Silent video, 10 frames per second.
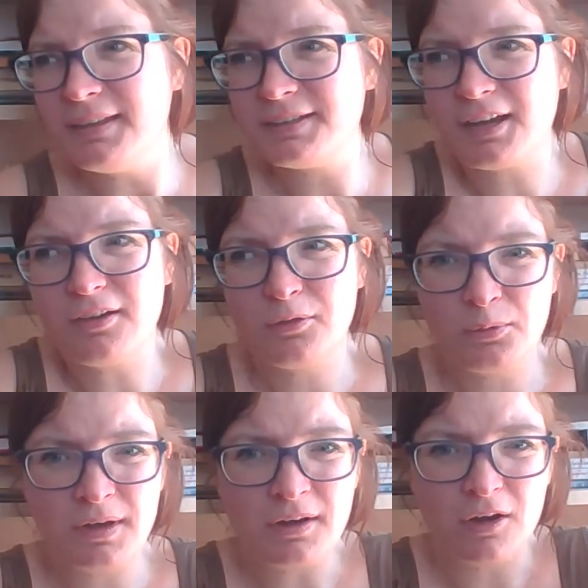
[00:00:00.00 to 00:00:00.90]
it's kind of a
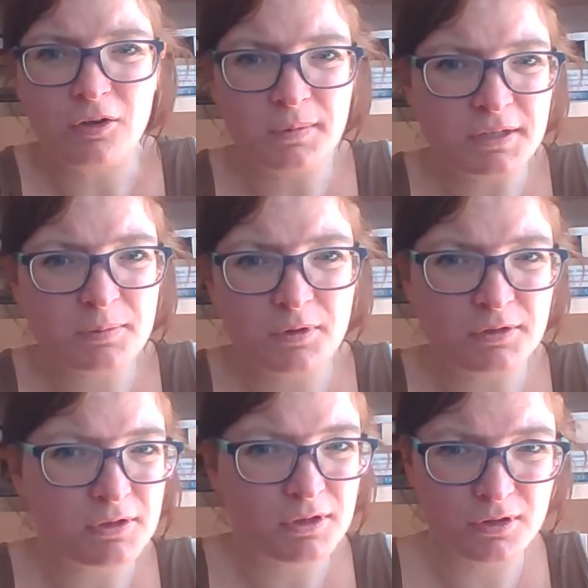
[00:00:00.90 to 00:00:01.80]
weird argument
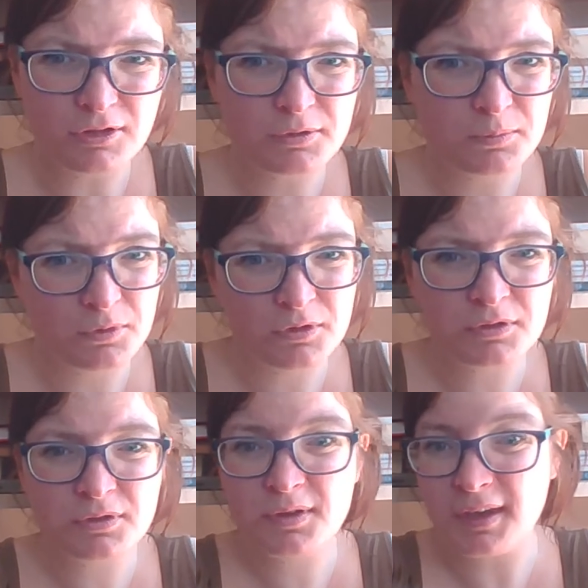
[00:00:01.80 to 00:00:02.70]
because lots of
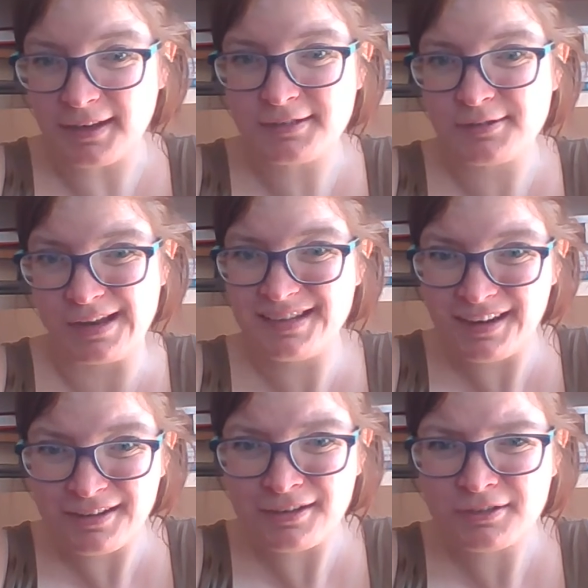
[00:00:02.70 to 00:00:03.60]
books get
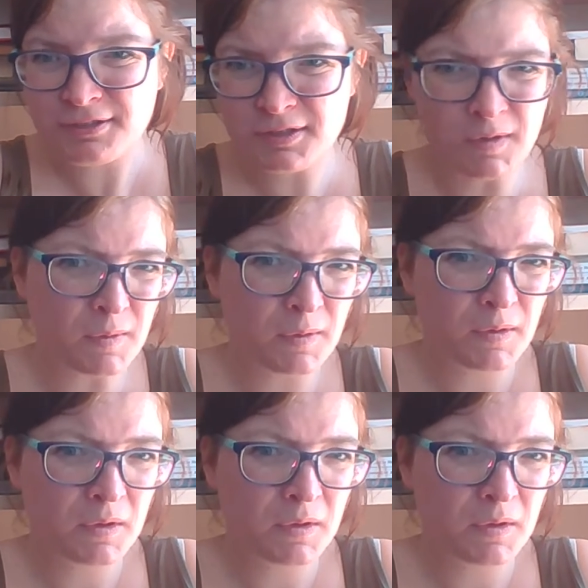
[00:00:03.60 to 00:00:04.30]
translated, so